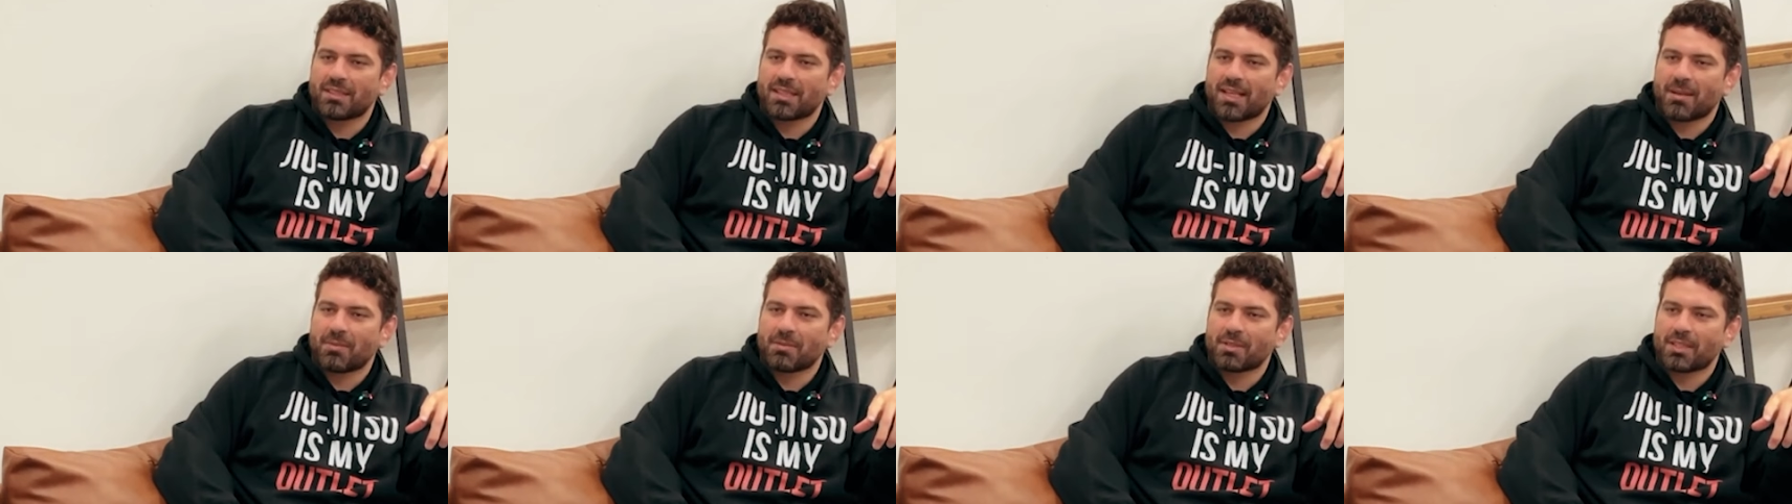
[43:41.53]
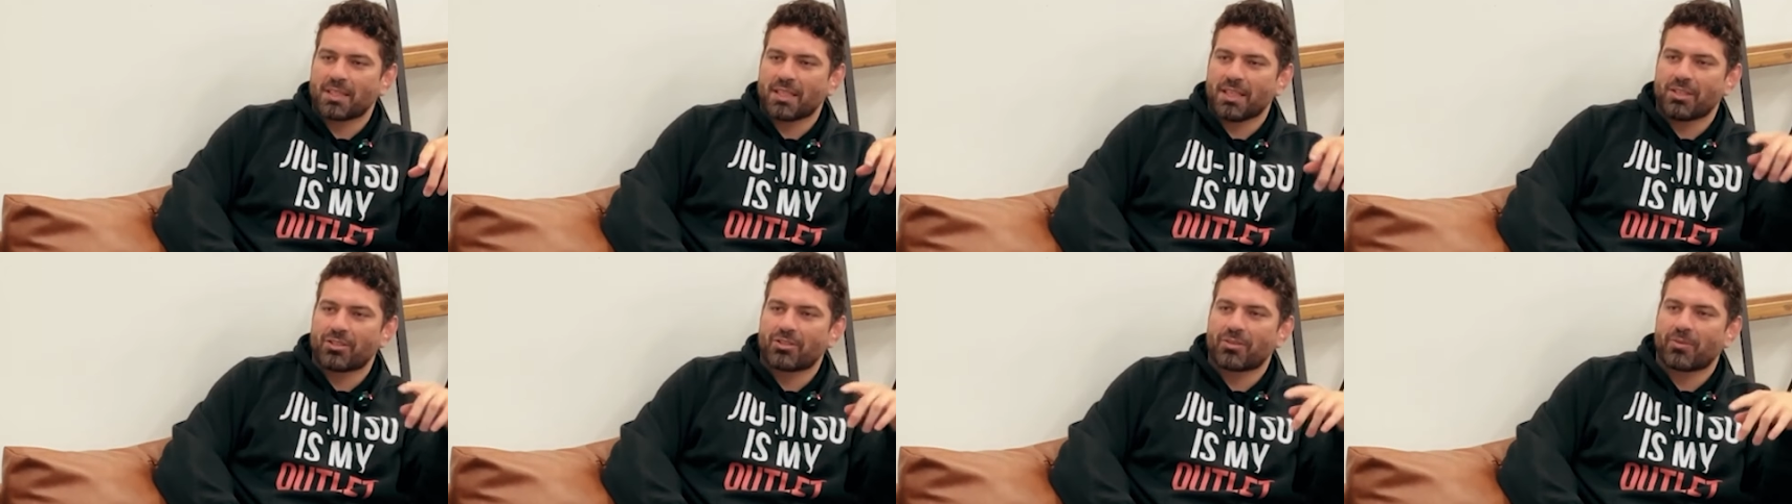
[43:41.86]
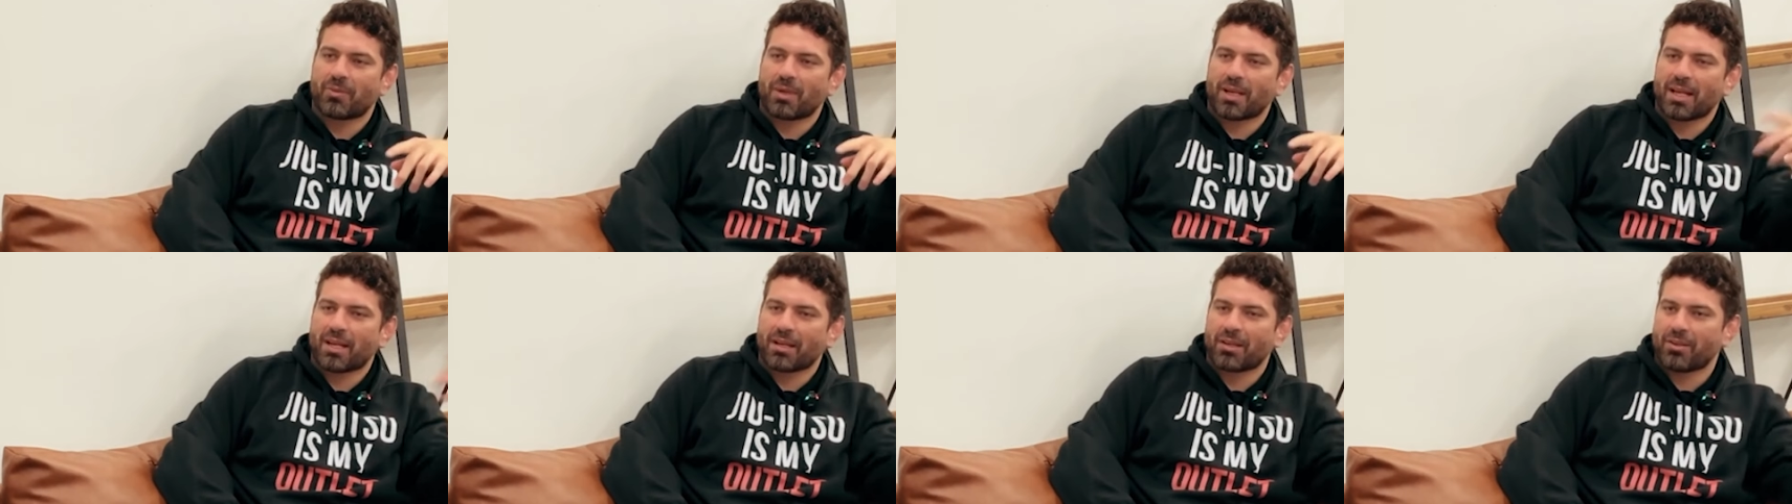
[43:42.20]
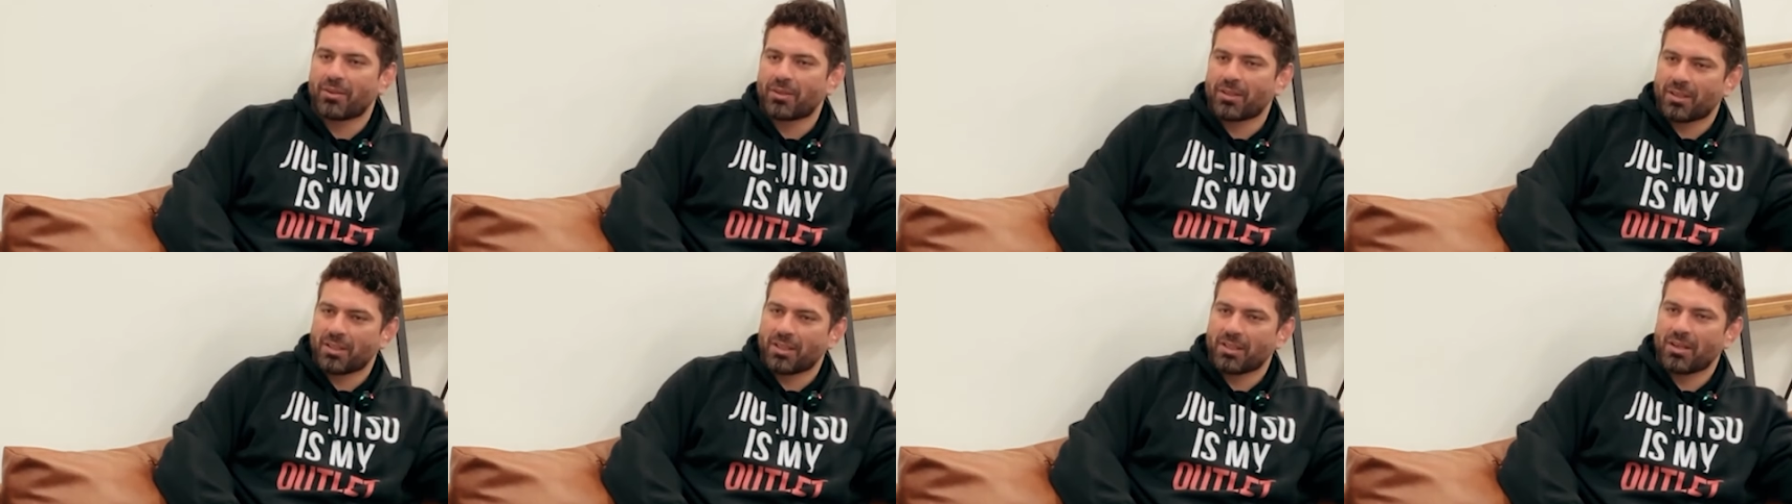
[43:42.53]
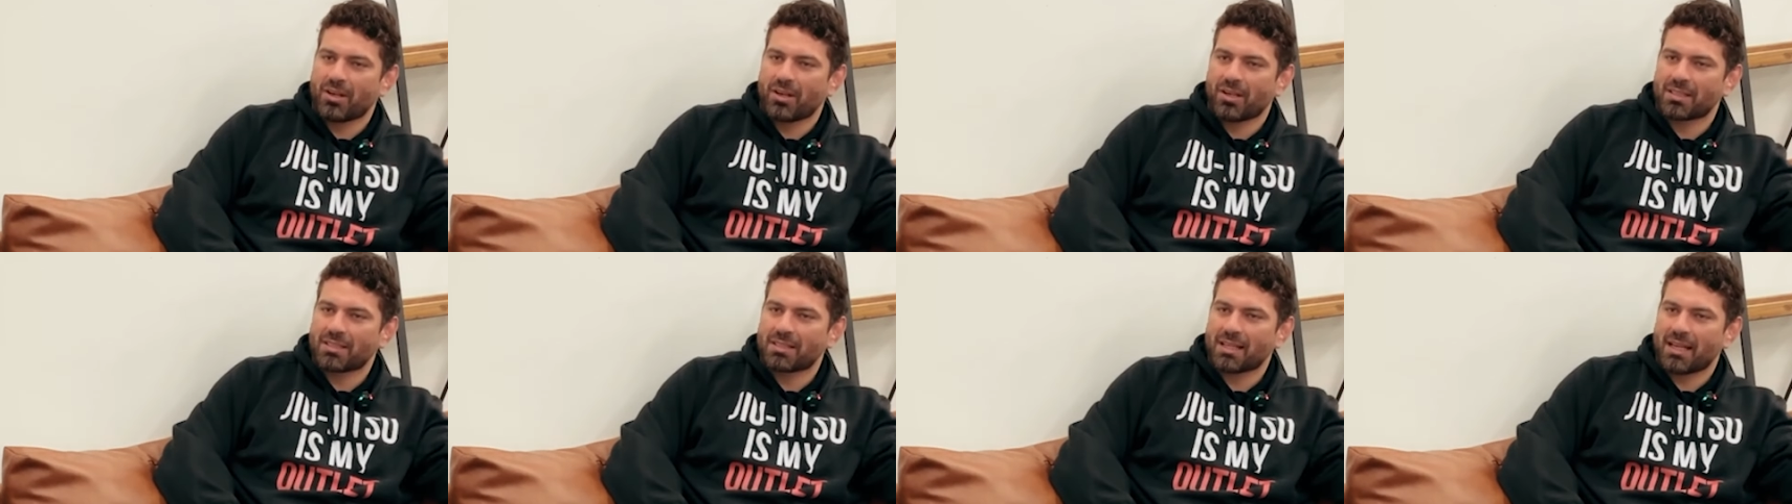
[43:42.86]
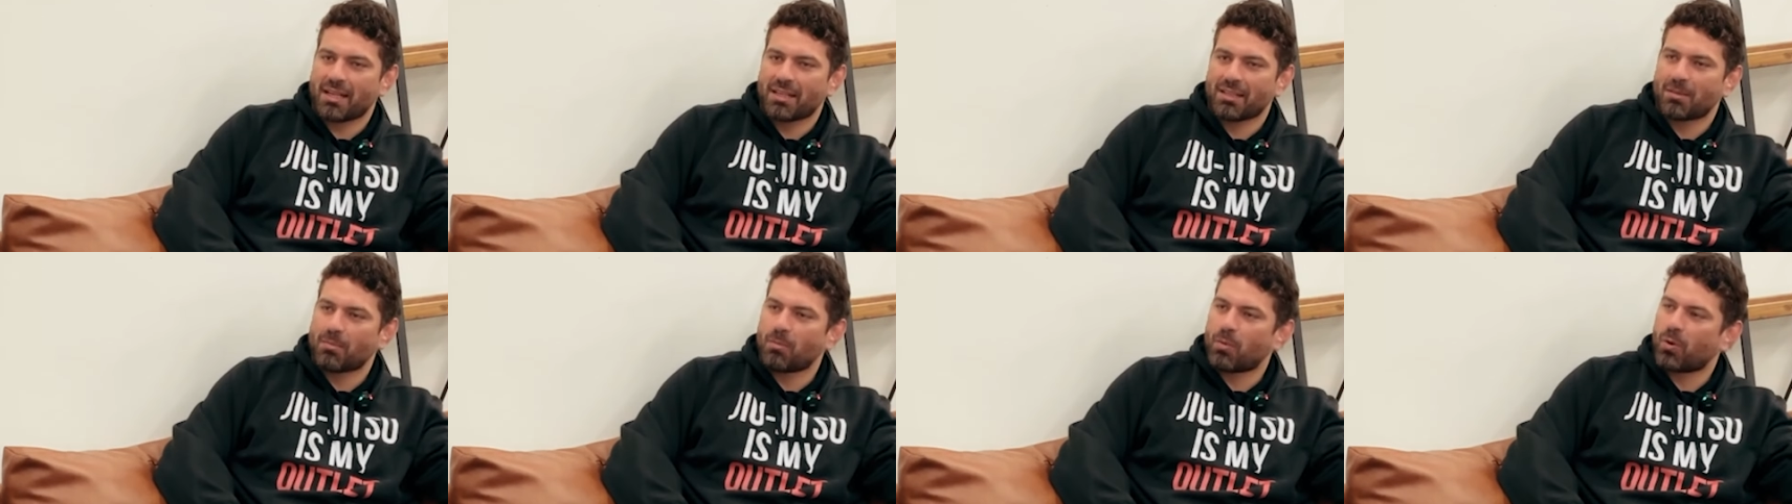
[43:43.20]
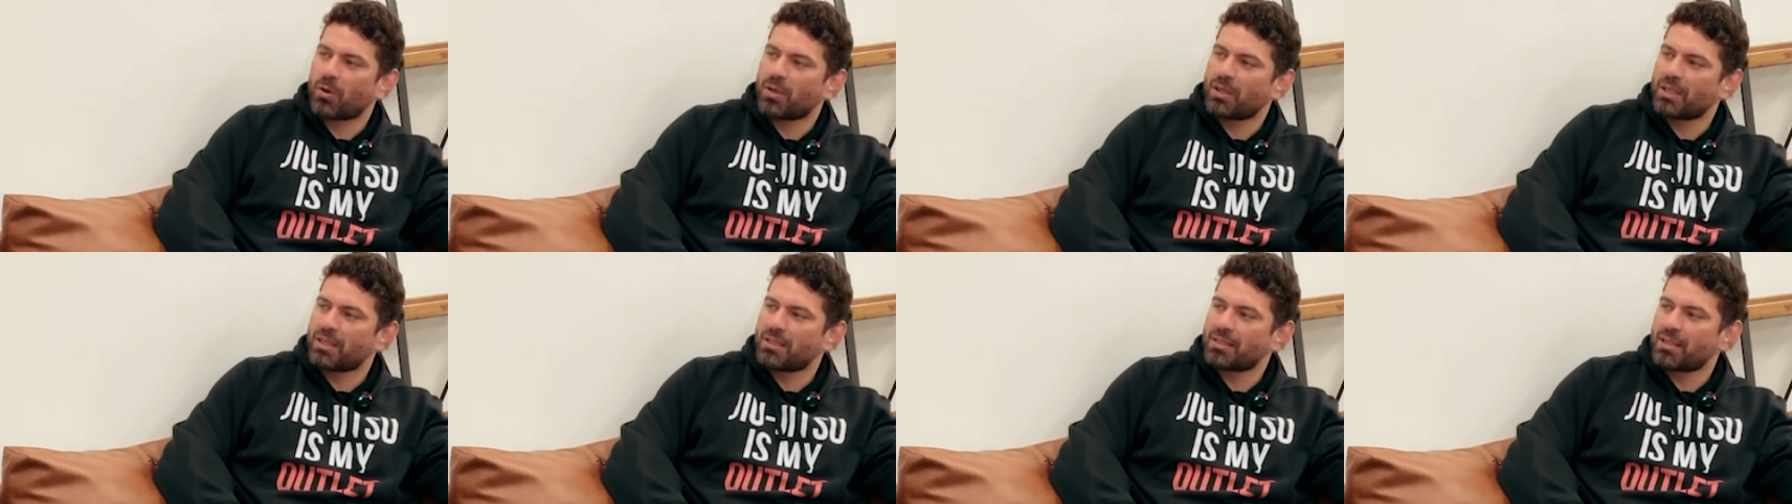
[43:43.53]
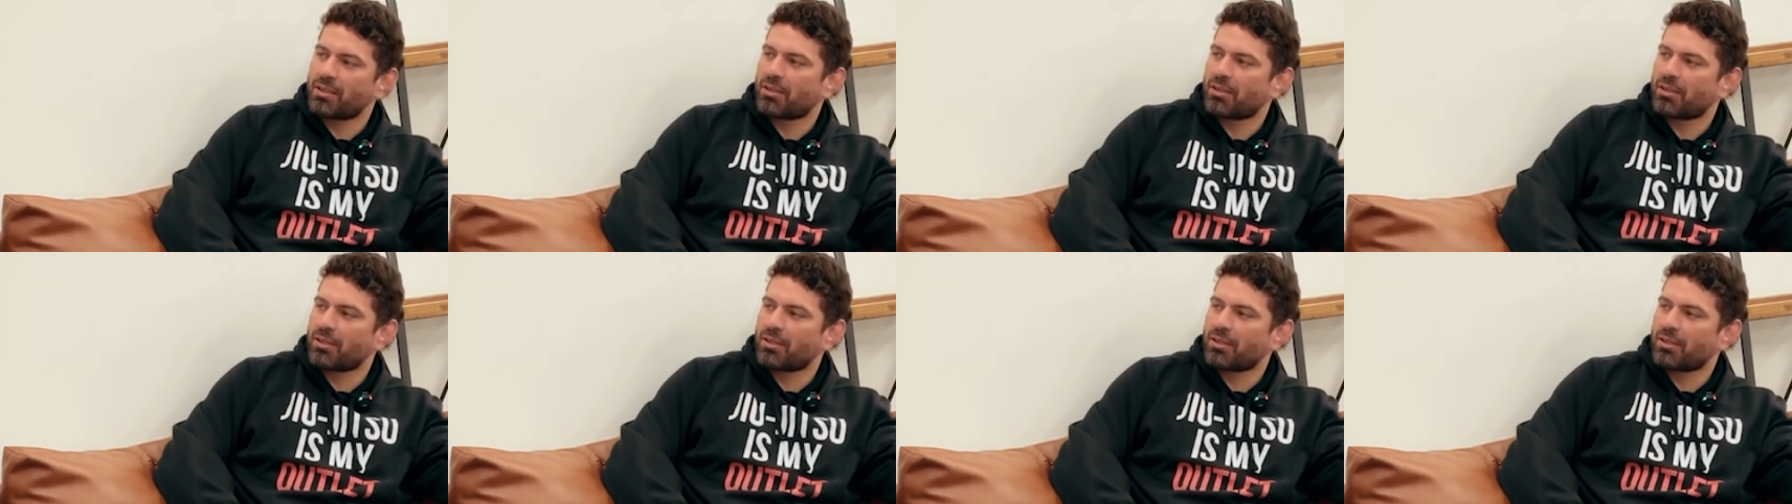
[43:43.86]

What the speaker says: times to teach are when I go to the dark side in the mornings.